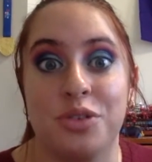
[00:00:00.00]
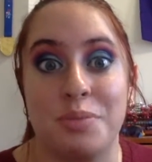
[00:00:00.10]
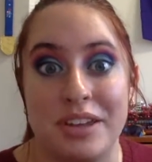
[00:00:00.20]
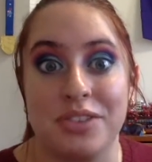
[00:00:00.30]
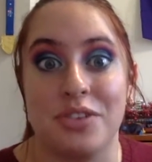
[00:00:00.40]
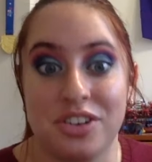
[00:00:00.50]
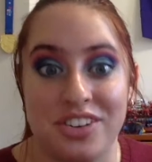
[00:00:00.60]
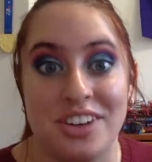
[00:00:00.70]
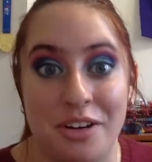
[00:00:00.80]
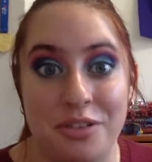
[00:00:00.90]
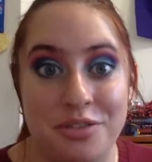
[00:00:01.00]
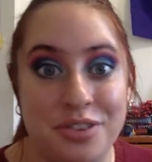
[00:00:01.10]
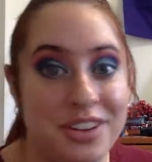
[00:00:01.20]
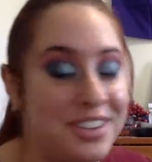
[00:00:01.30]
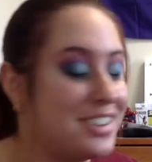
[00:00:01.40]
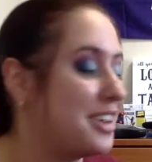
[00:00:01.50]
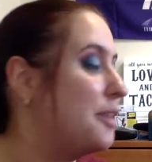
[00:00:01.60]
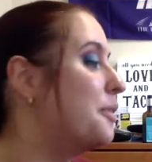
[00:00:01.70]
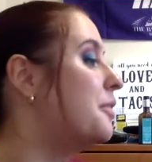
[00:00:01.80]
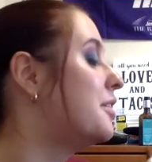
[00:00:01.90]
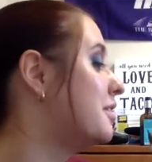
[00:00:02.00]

speaks for itself. So,